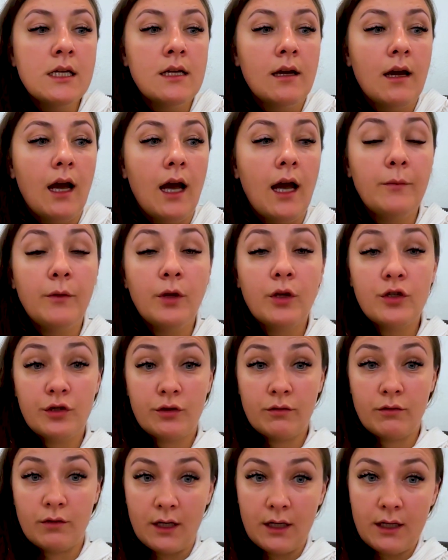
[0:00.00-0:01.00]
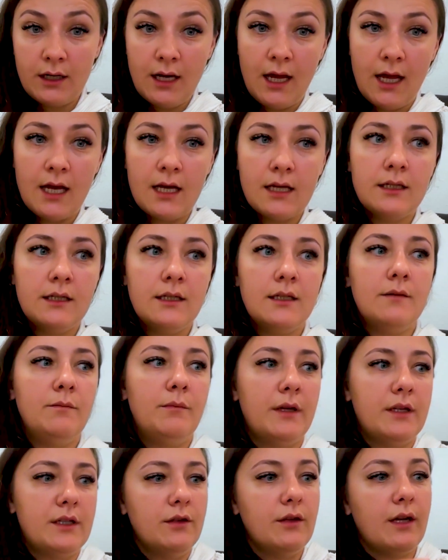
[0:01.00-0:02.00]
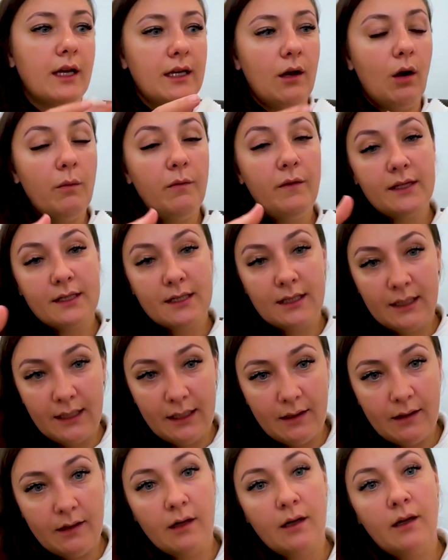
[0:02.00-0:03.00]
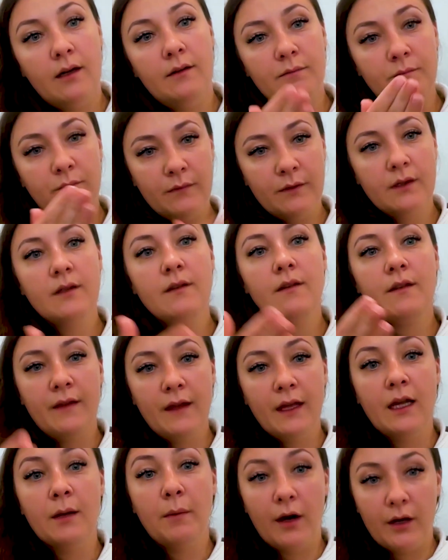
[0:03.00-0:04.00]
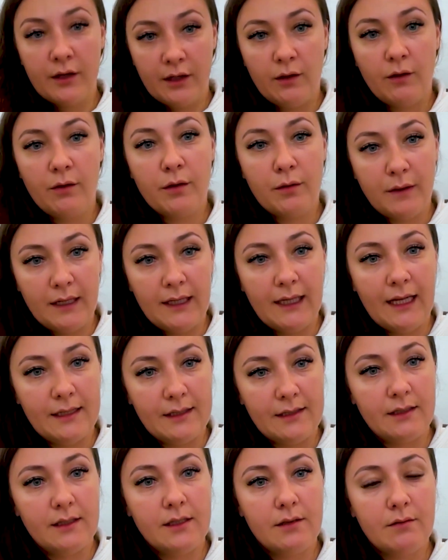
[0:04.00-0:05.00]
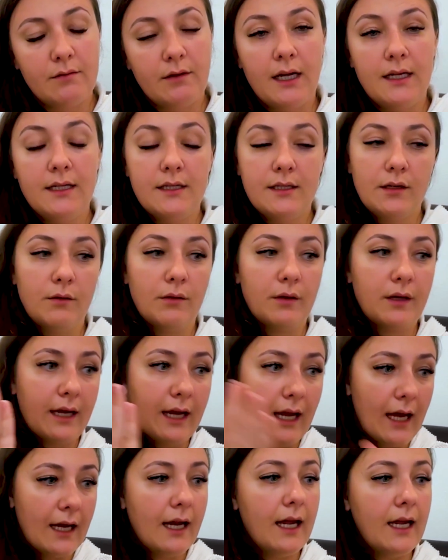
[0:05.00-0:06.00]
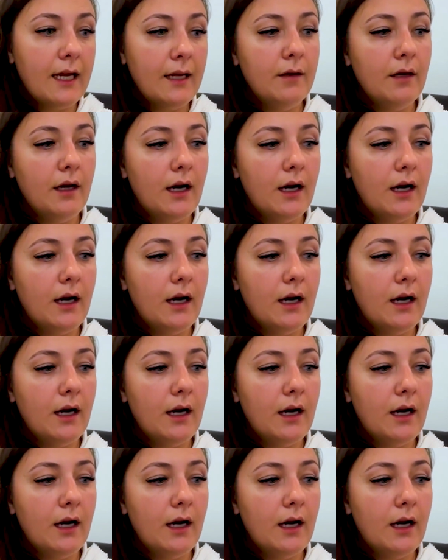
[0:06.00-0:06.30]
I'm not sure, but you can obviously think about three lenses, right? So can I